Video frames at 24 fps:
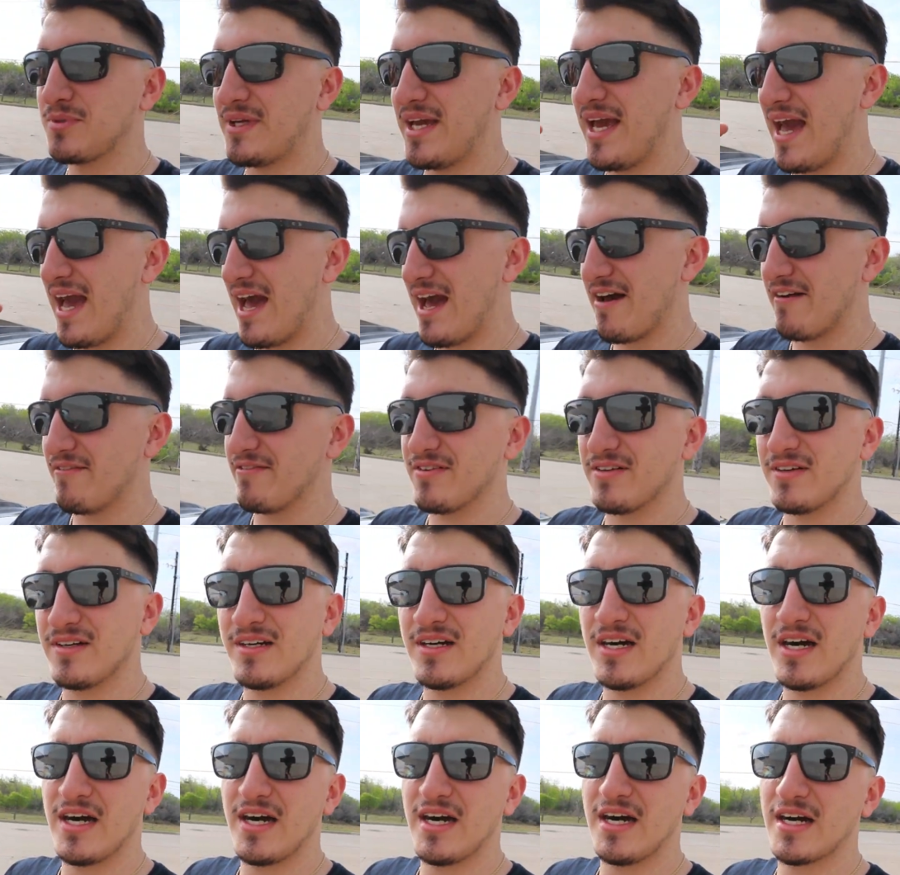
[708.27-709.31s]
We have
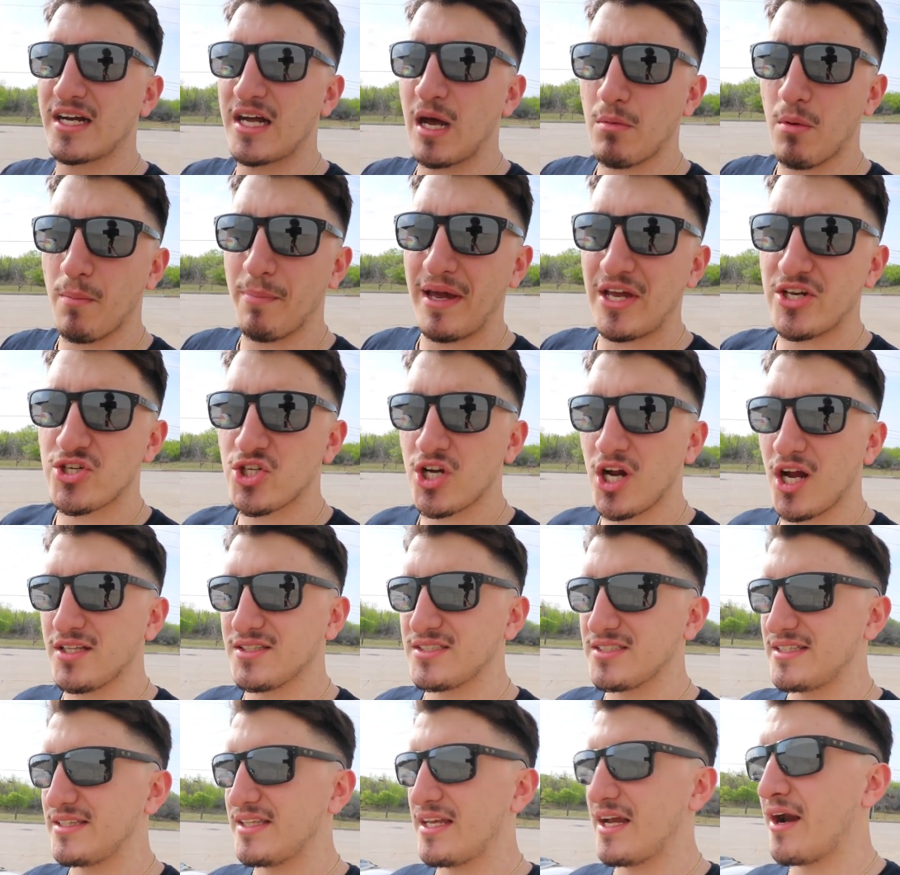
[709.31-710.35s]
a couple
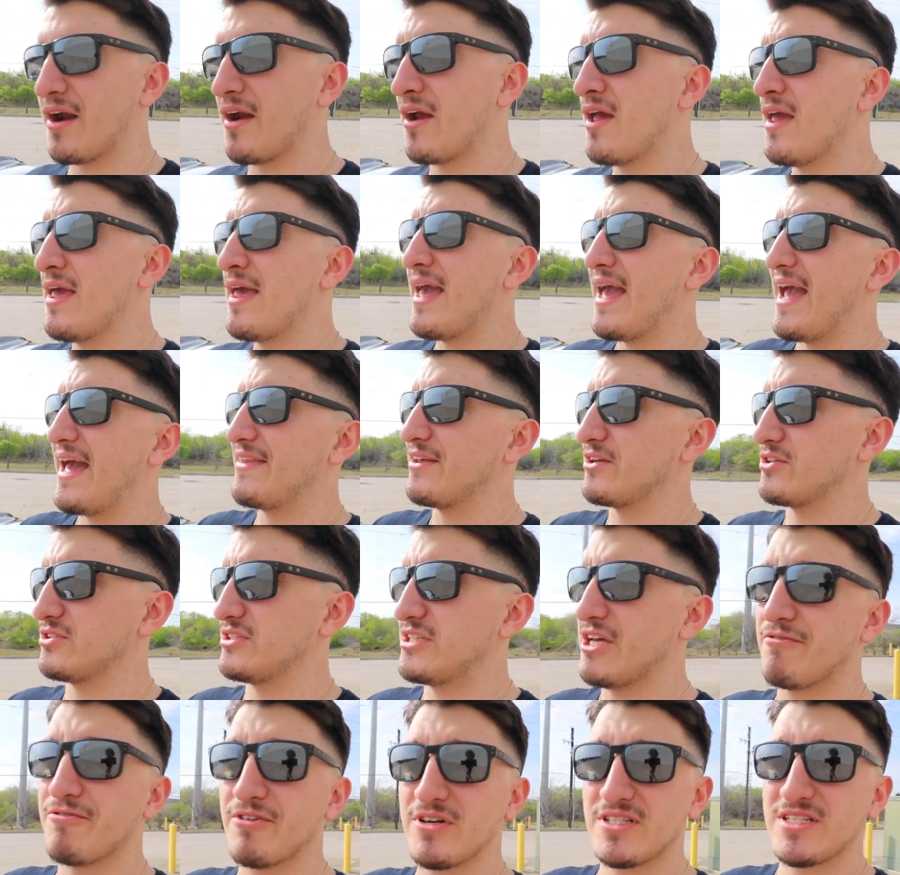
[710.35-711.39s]
Patreons in there, and there's
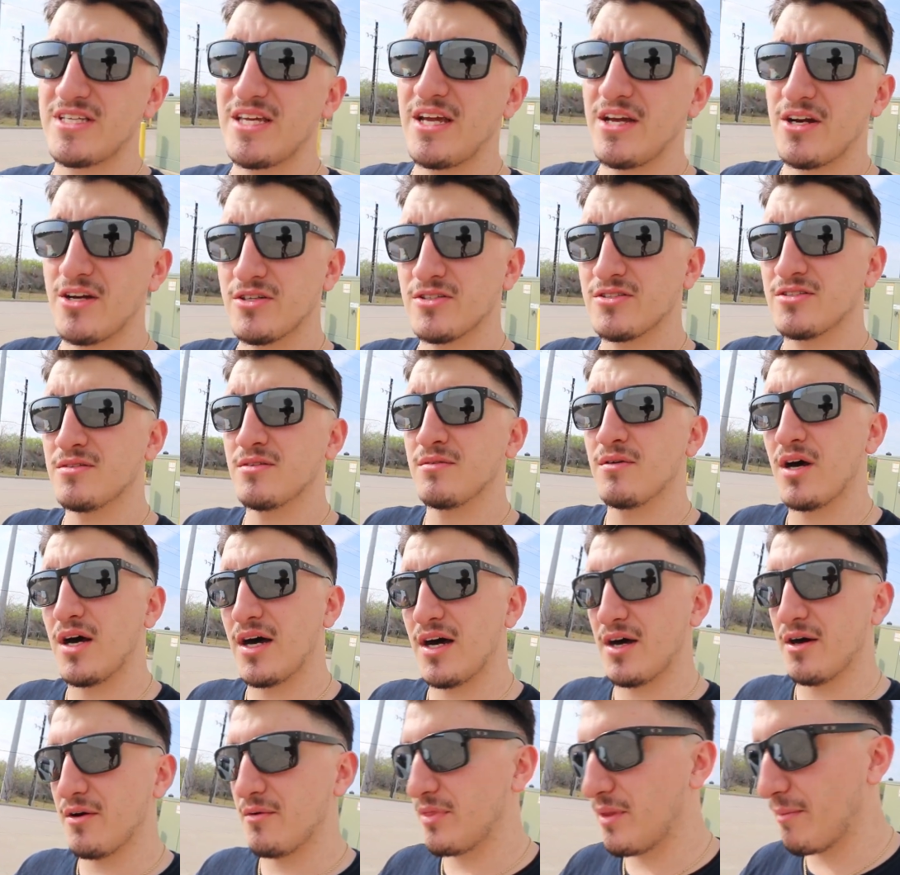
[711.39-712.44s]
different tiers.
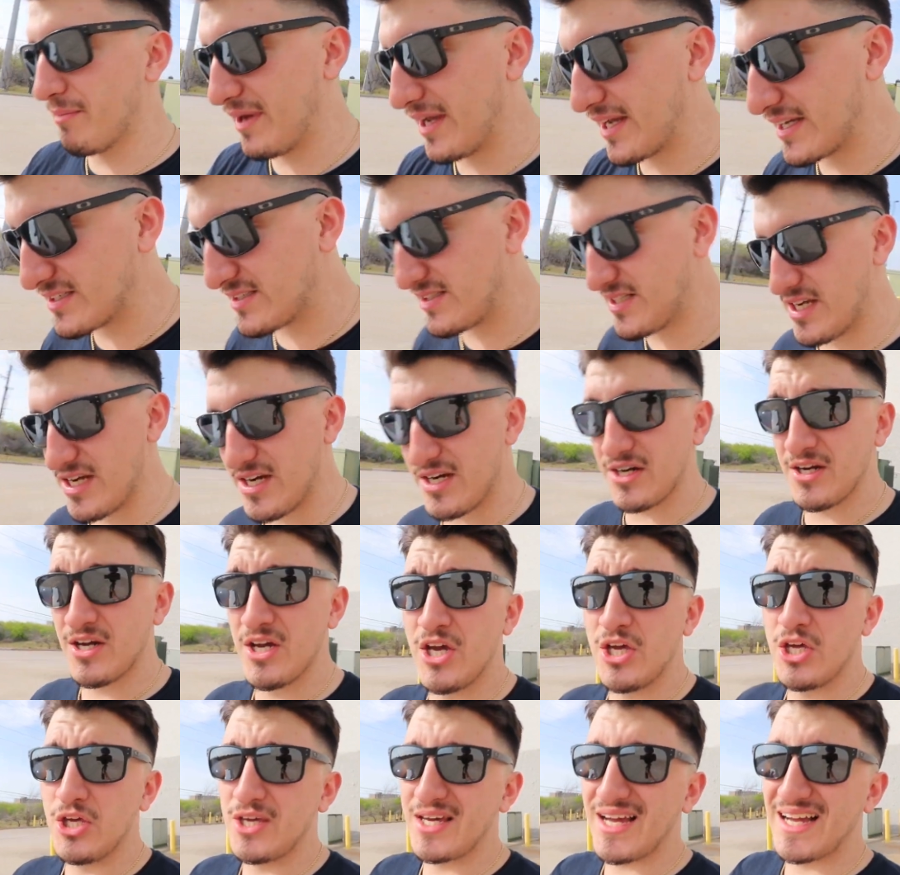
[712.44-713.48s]
The biggest tier,
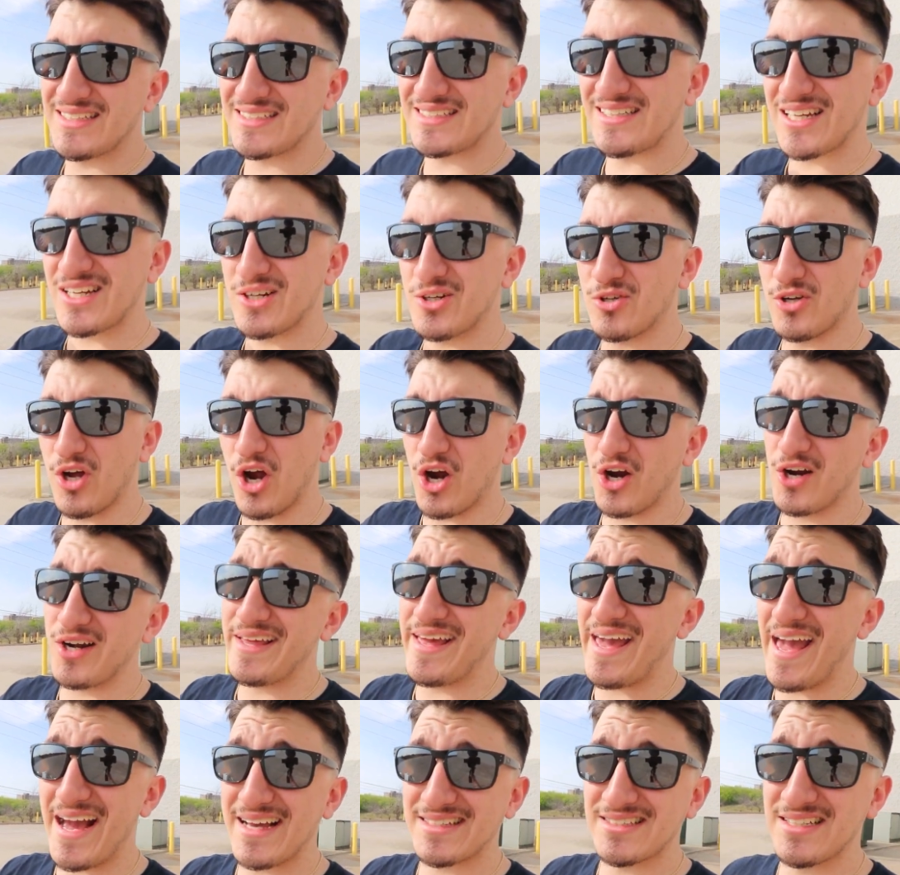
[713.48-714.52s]
you guys get
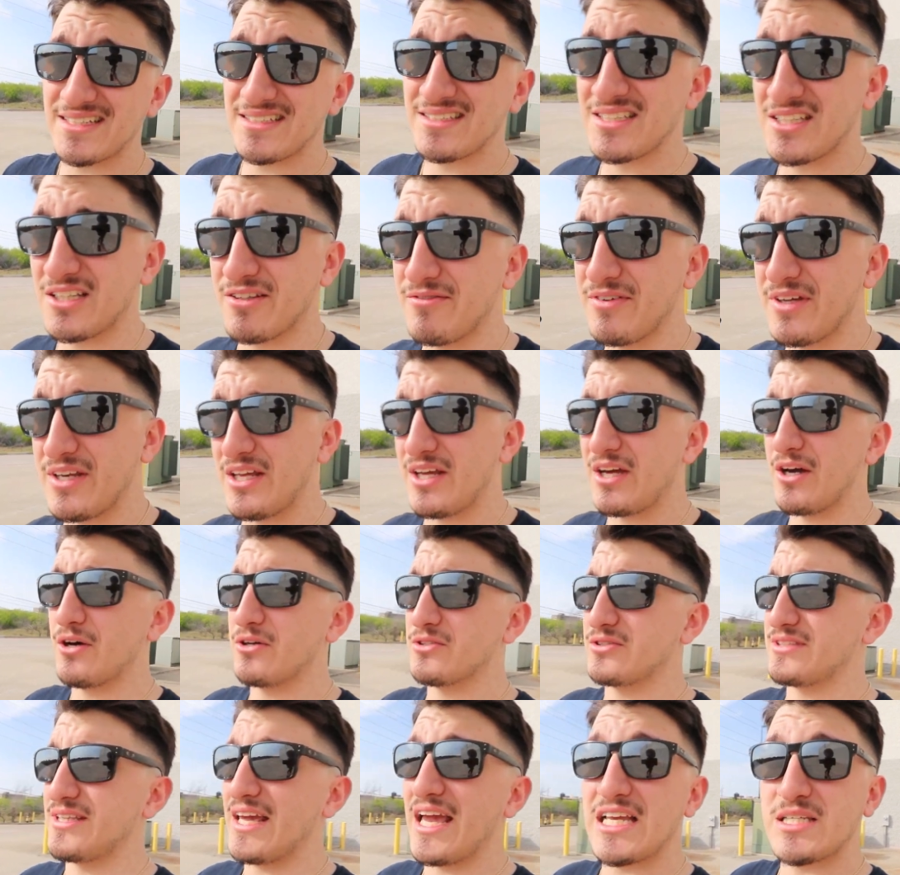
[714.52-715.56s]
early access to the
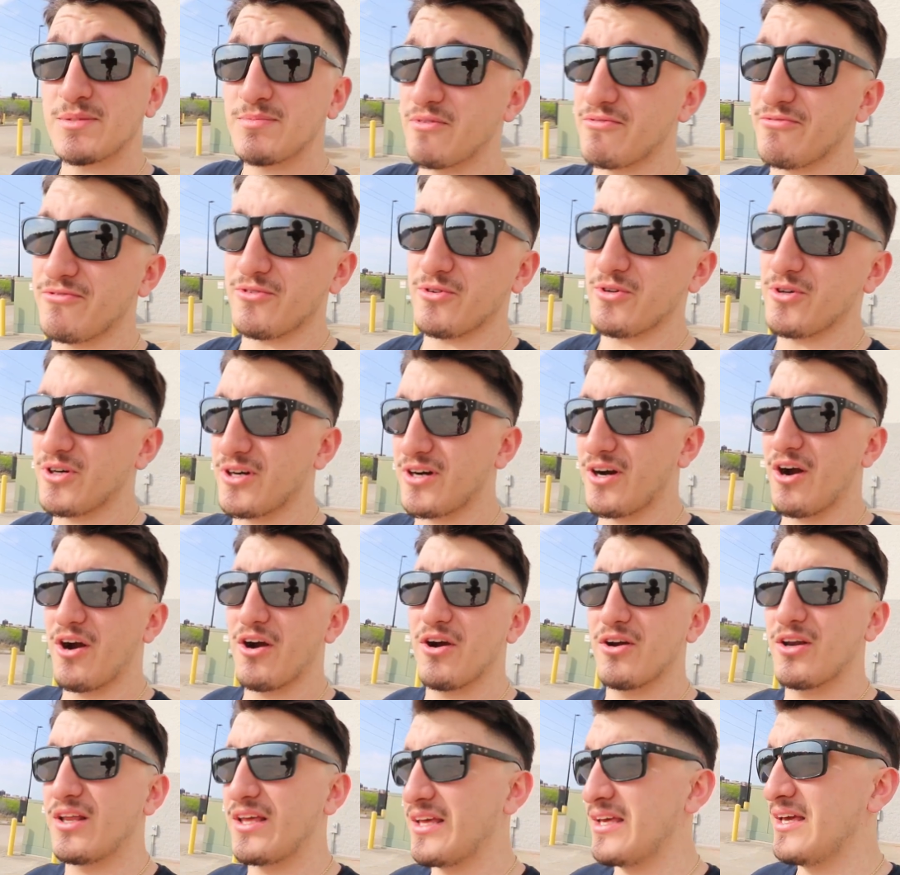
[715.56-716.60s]
videos days before,
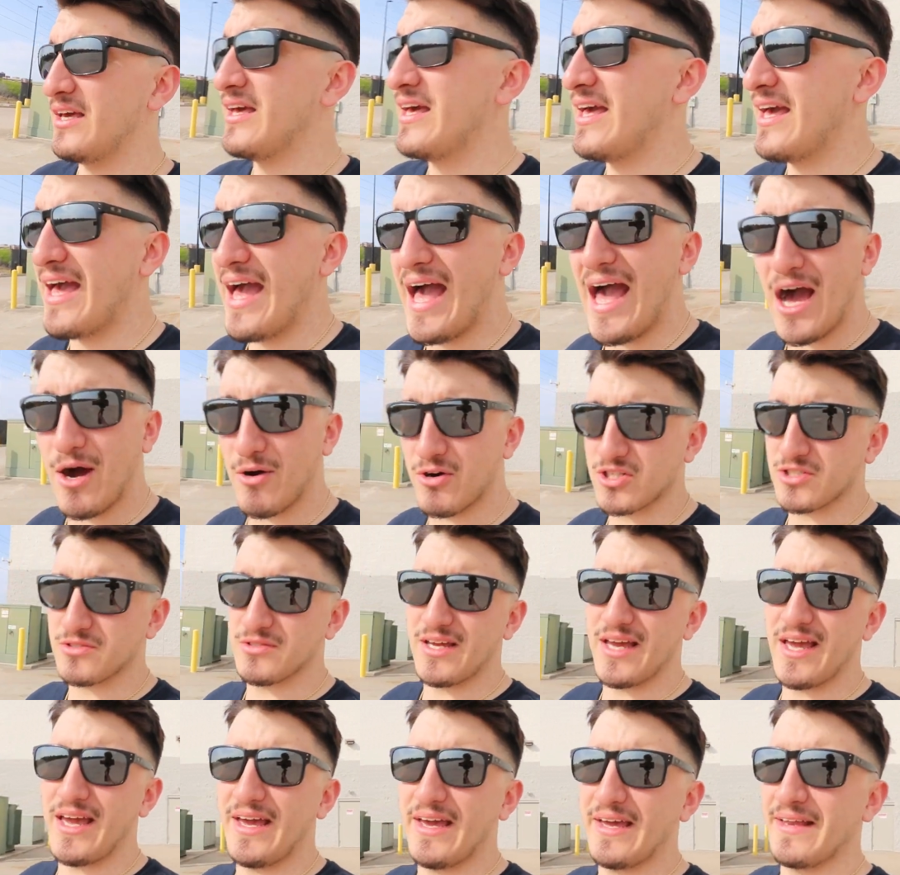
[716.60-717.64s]
early hours
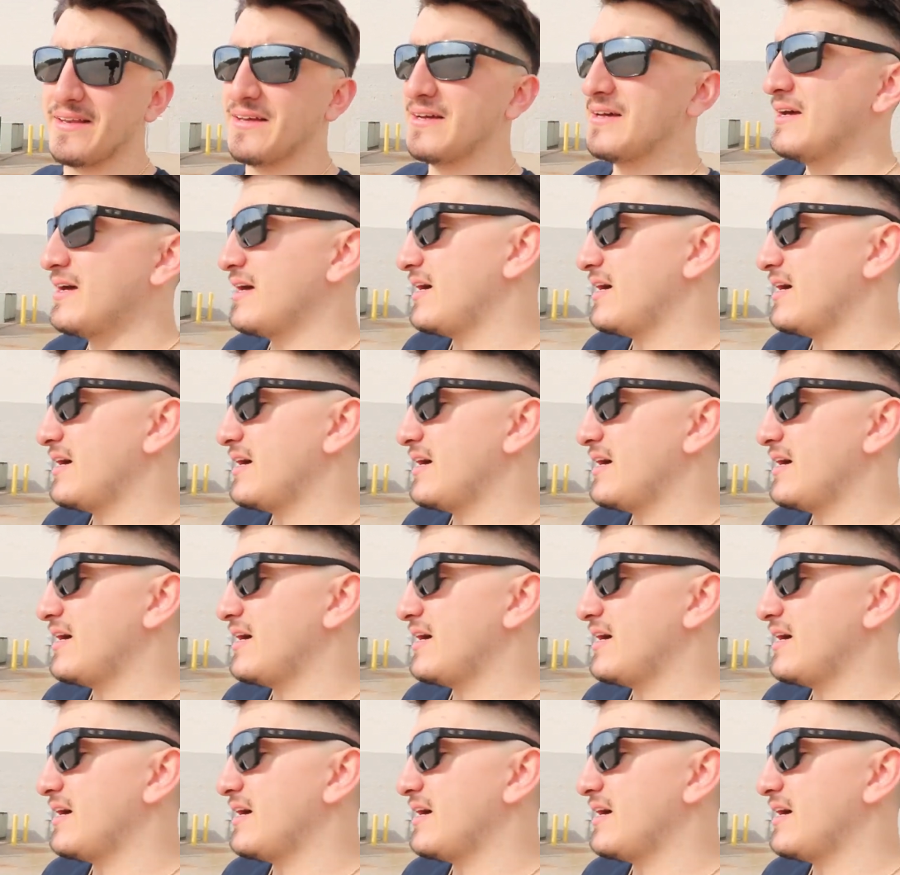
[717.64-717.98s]
ahead.